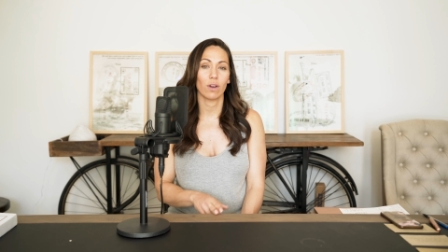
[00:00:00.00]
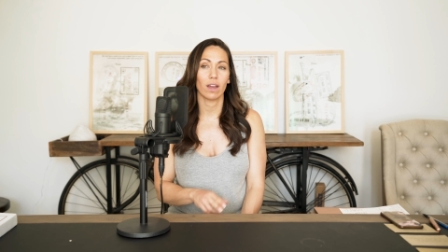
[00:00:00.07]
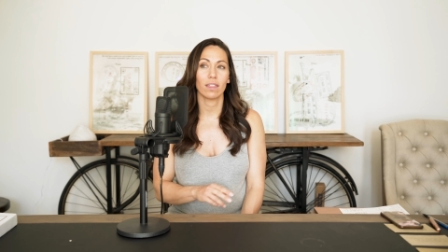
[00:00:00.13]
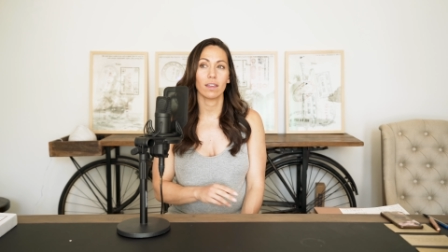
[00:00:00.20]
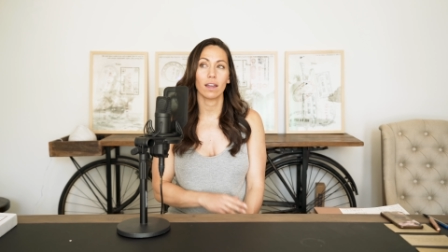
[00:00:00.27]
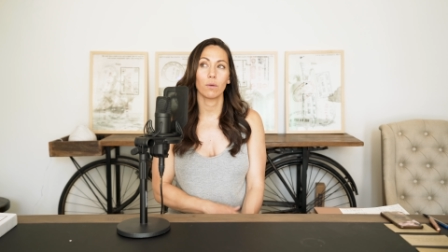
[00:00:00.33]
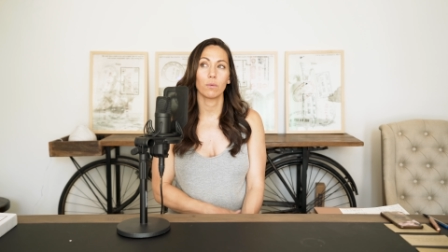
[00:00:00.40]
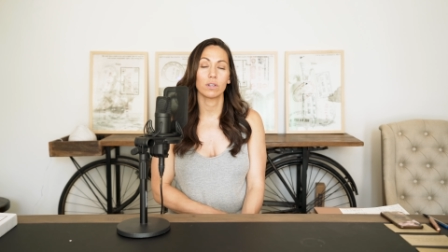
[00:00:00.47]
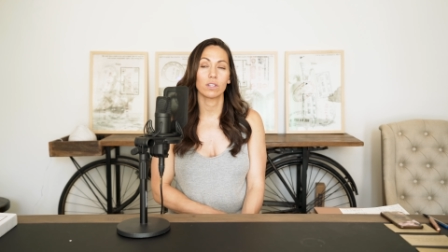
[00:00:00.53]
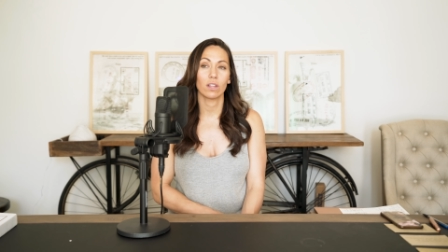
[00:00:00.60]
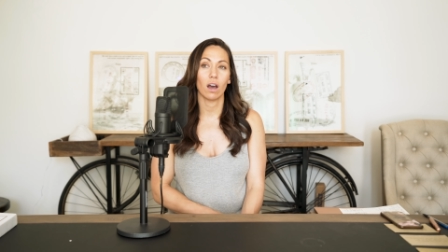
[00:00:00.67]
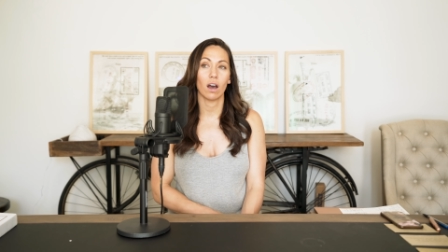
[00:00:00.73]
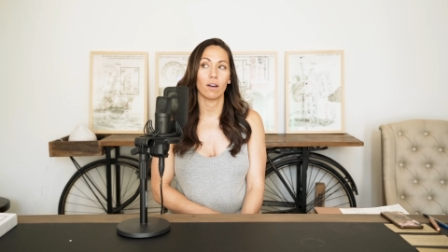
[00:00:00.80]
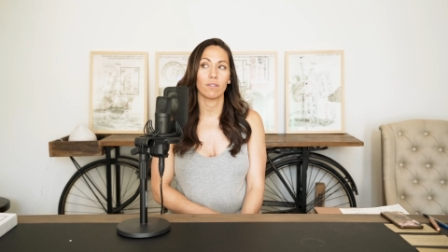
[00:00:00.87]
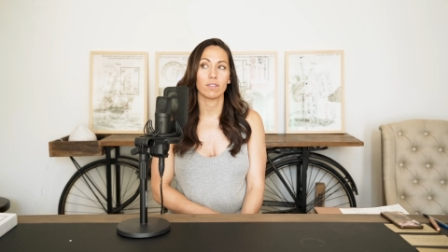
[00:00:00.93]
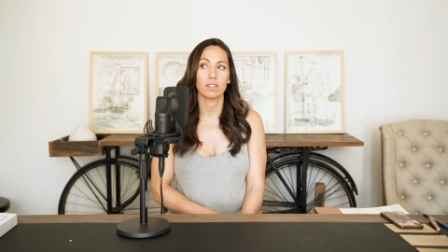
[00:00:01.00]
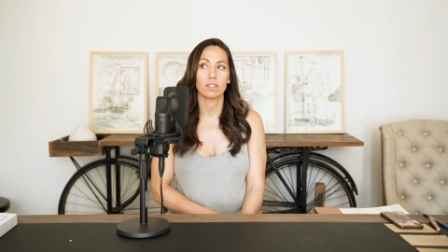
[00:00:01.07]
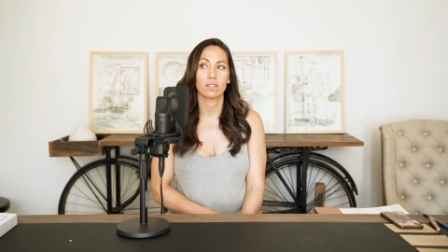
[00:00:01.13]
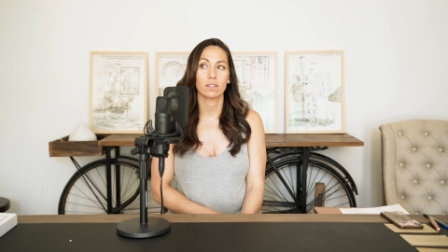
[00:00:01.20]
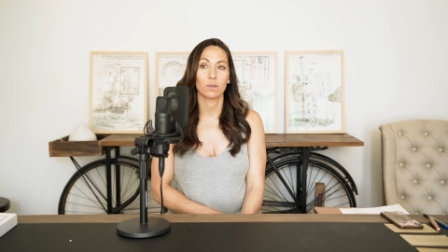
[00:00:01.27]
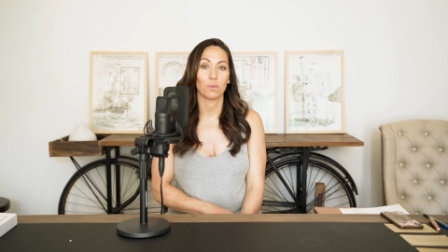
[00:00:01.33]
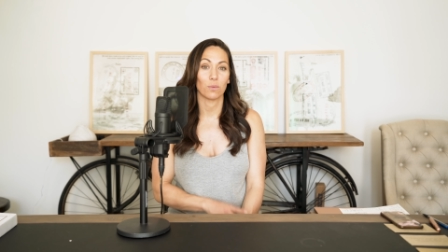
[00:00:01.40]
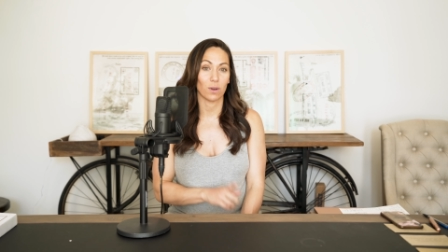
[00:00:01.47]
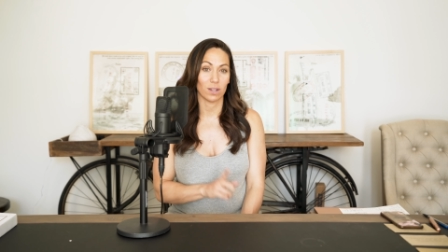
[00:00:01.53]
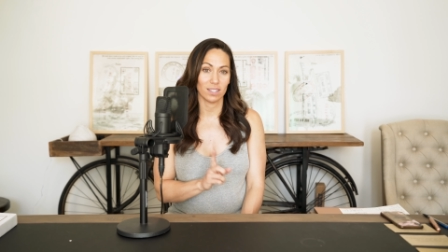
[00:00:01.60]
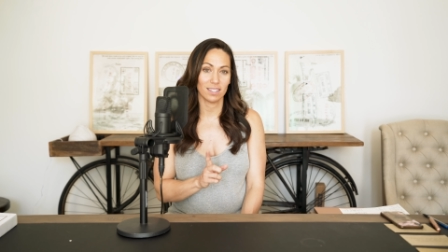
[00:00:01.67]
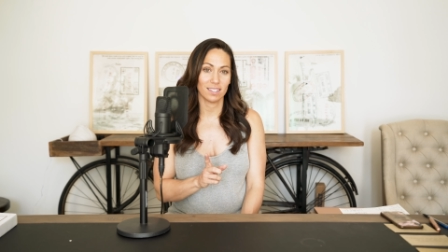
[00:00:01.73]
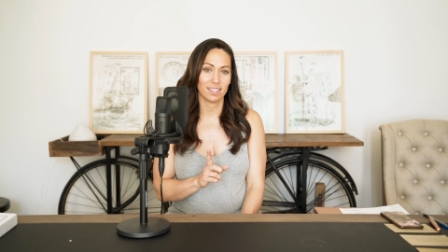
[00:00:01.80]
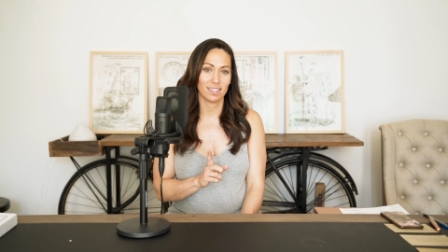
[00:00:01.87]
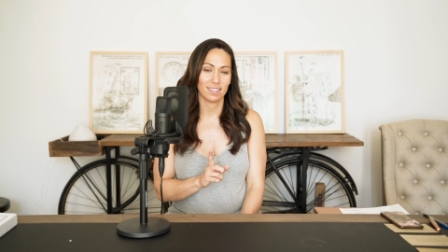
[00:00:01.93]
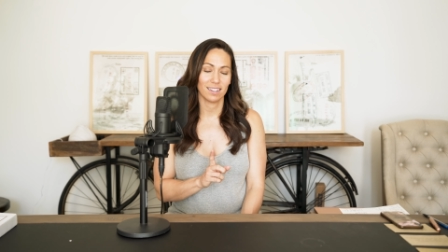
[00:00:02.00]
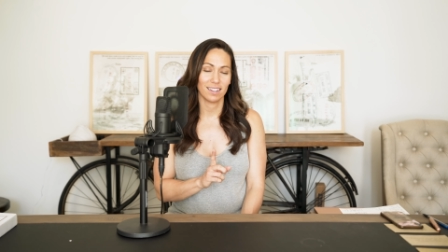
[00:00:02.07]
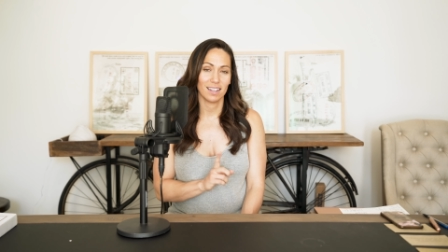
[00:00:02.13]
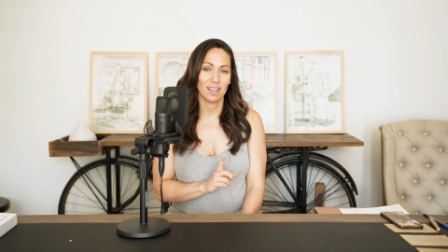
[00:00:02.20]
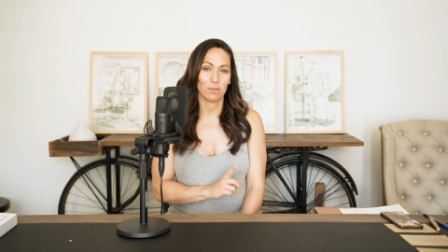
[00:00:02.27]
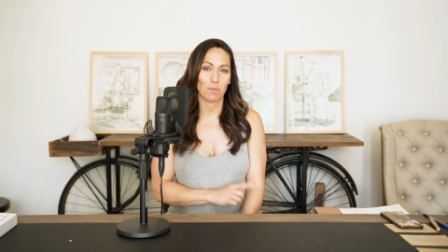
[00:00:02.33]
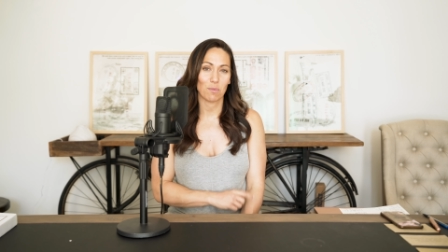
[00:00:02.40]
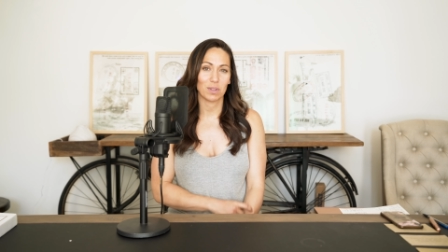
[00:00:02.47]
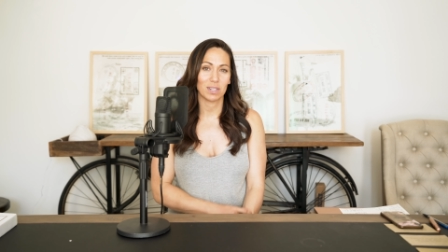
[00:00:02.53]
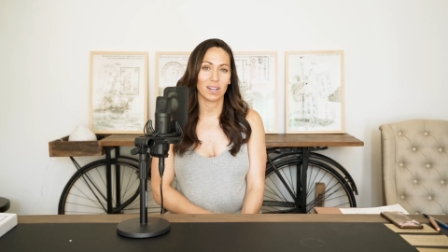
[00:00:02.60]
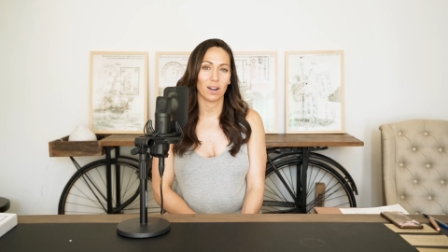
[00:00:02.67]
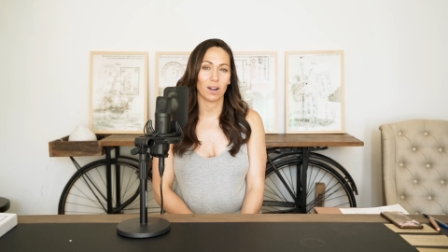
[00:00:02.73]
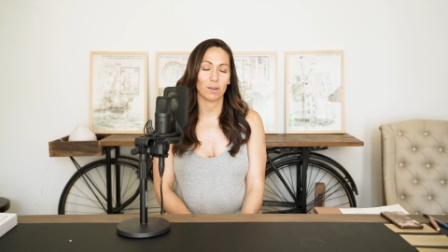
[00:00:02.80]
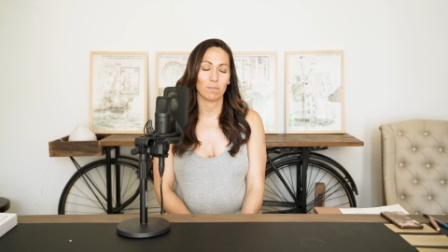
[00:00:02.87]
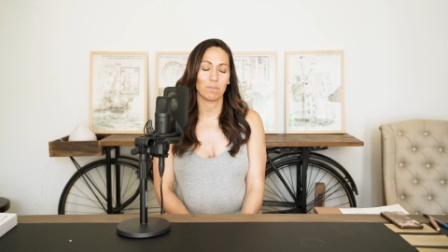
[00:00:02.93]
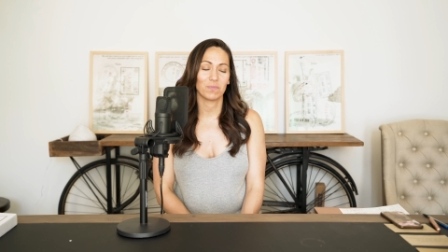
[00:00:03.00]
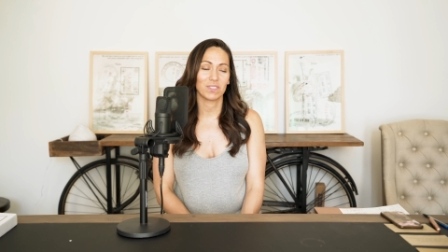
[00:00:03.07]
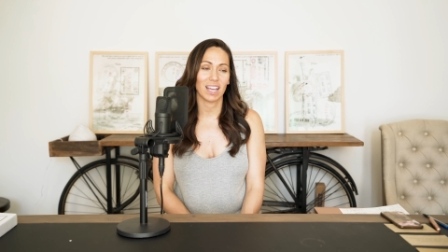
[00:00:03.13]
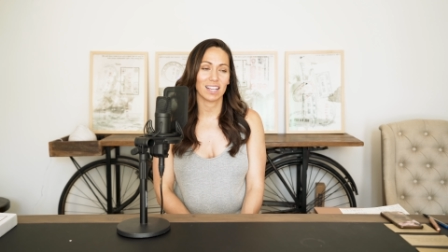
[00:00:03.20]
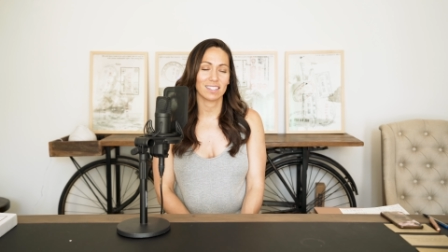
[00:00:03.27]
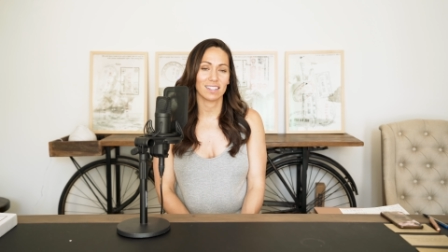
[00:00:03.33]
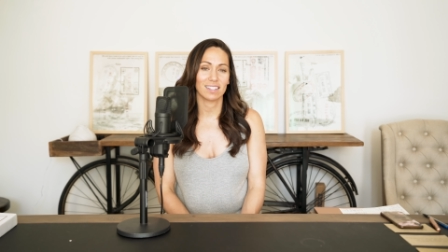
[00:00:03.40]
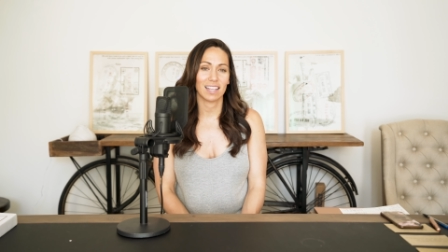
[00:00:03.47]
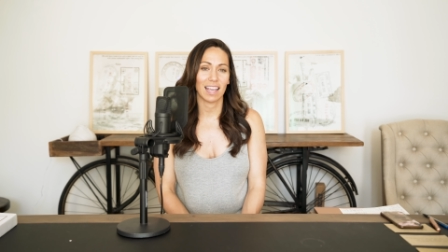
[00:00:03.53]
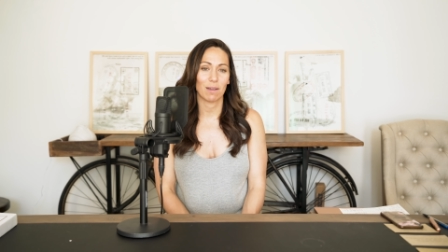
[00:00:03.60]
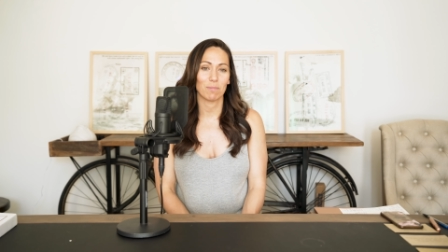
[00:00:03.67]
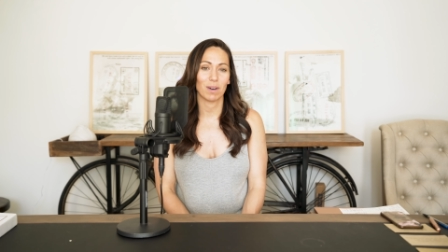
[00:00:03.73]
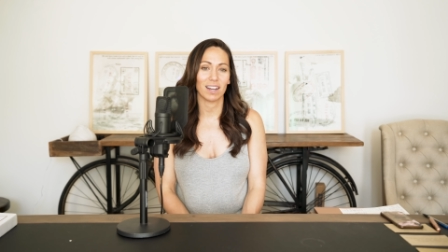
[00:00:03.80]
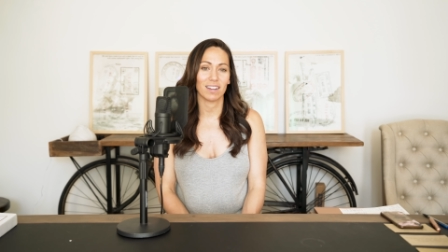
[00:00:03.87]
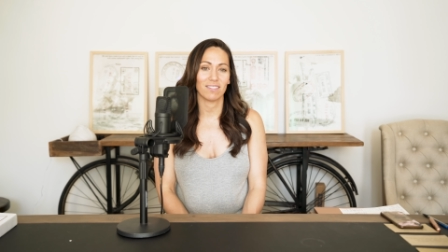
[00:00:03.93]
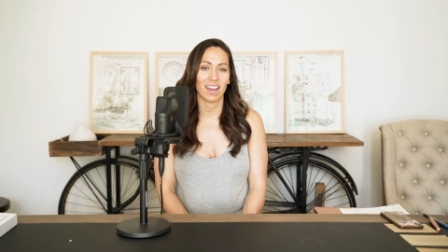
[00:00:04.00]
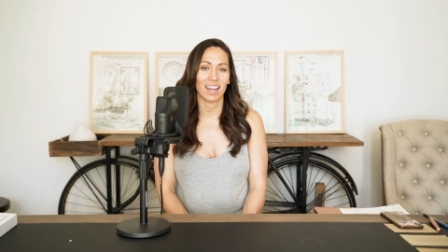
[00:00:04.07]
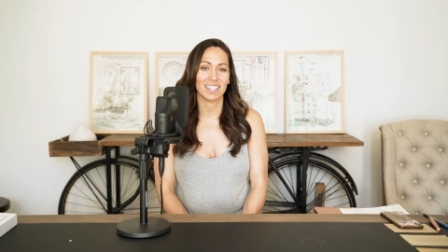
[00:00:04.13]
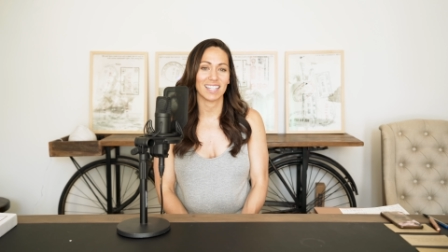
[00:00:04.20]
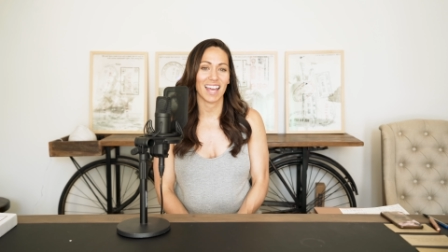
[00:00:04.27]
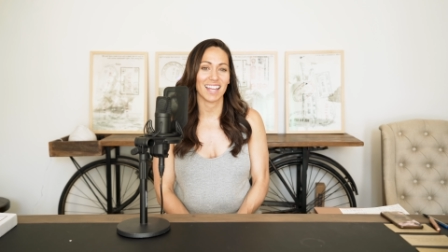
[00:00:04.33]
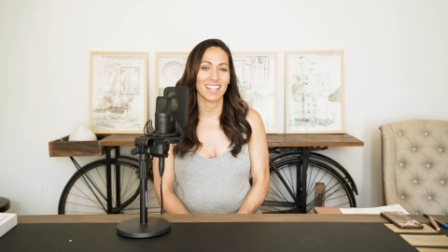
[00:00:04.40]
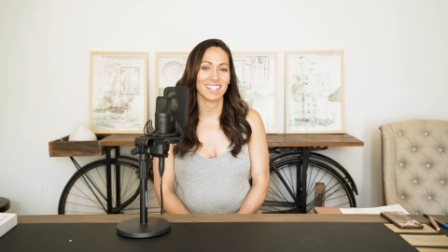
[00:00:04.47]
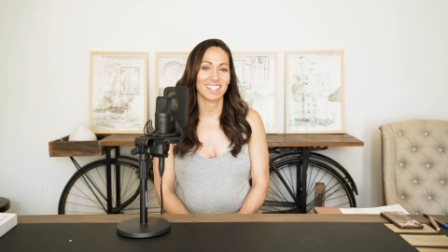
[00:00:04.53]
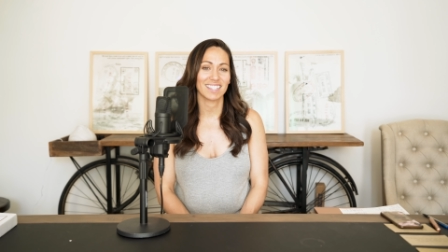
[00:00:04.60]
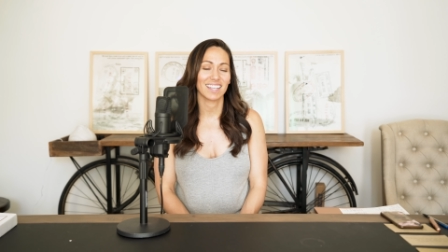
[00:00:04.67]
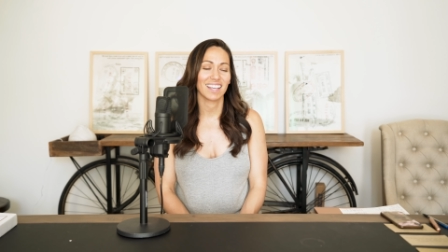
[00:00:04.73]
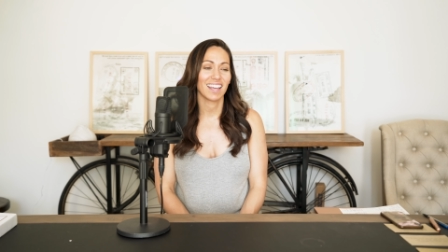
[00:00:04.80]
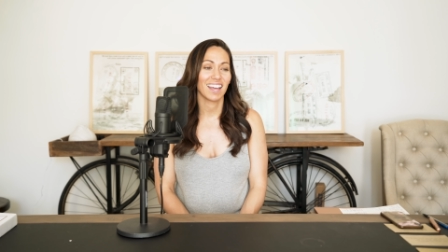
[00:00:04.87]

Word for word: I think I went to the office once when we did our DEXA scan body fat test